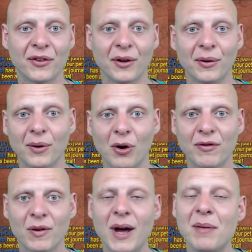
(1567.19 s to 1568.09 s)
So
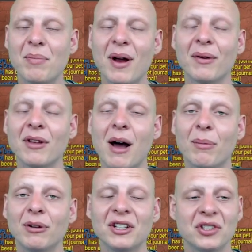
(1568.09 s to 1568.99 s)
overwrite parent
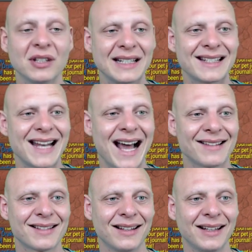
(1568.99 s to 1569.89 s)
operation is
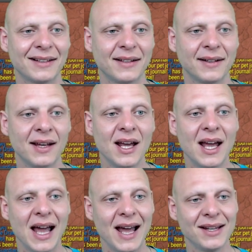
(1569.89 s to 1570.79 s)
not selected
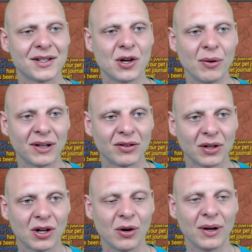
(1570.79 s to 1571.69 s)
and is going
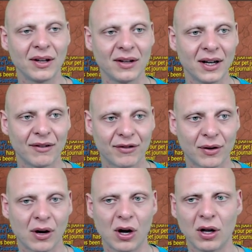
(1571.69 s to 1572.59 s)
to go in there
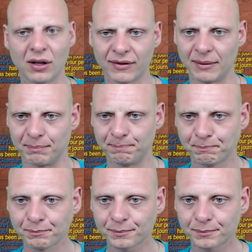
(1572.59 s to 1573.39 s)
for all of them.